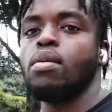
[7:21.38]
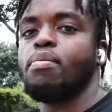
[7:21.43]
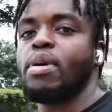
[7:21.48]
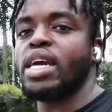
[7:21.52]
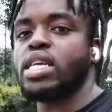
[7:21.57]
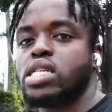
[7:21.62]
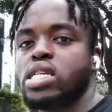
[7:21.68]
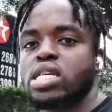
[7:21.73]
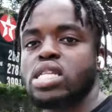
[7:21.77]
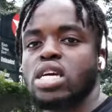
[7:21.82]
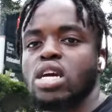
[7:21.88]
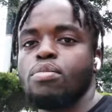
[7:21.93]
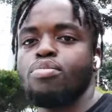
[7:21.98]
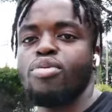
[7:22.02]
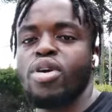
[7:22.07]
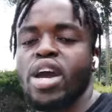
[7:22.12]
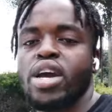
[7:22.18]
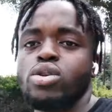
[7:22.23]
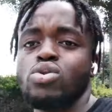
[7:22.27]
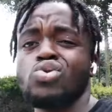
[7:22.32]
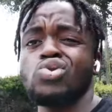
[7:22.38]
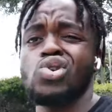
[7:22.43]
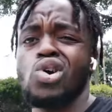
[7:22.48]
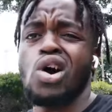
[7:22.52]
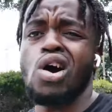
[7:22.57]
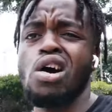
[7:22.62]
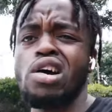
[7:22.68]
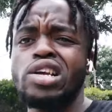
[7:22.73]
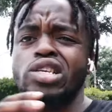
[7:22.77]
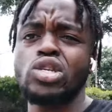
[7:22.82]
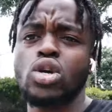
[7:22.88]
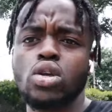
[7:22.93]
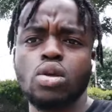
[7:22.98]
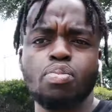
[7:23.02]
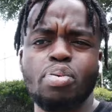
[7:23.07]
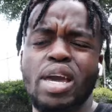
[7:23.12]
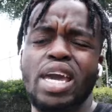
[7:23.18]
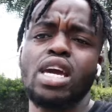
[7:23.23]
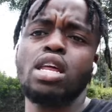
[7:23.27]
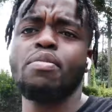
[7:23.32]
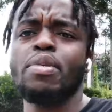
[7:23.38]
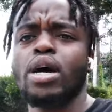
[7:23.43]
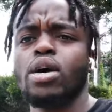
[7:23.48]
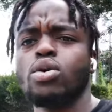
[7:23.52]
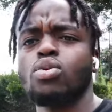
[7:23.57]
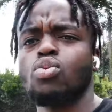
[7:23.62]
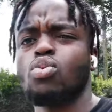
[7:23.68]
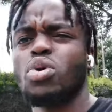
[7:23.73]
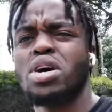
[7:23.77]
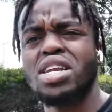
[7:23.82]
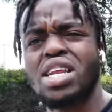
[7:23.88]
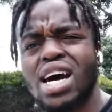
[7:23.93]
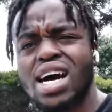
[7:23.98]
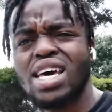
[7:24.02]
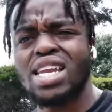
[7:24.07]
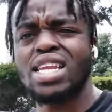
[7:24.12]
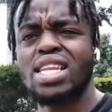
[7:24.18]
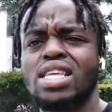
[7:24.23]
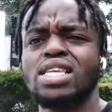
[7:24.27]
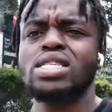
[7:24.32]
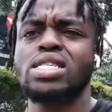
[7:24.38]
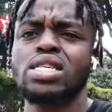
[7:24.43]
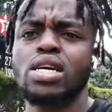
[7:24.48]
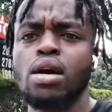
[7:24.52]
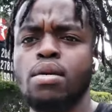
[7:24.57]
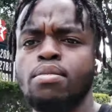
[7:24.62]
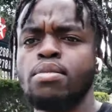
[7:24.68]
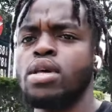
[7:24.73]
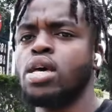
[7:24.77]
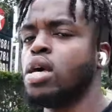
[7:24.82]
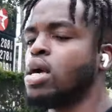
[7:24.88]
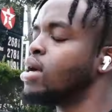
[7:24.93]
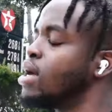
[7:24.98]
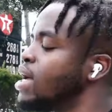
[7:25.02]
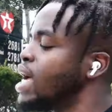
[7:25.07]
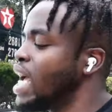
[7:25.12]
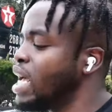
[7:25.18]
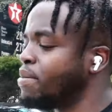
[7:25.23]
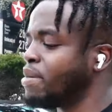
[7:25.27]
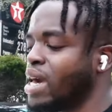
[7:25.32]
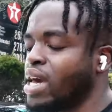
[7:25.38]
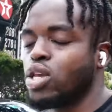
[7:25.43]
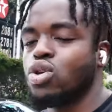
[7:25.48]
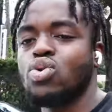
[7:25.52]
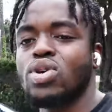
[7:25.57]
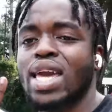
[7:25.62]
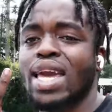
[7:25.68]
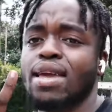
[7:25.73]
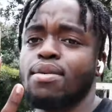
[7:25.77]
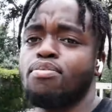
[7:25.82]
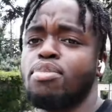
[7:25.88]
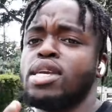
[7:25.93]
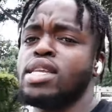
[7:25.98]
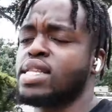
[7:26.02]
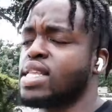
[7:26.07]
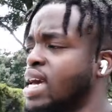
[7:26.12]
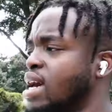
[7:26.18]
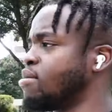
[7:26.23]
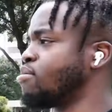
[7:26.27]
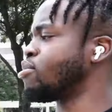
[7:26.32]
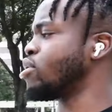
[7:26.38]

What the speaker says: basically a brand new car, he's only paying about $100 and some. Hey man, you can't beat that,